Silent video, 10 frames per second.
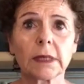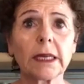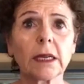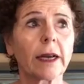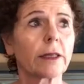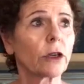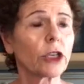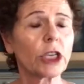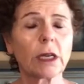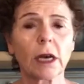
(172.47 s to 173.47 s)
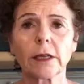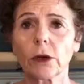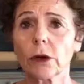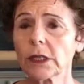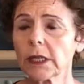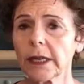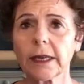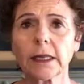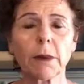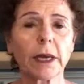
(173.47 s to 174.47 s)
he dies or she dies or until I
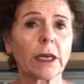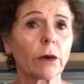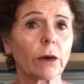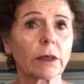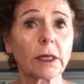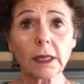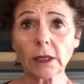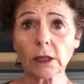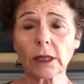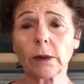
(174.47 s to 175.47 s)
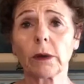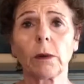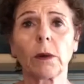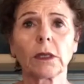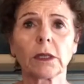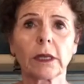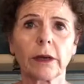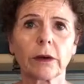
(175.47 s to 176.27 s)
get the money or until I look like what I want to look like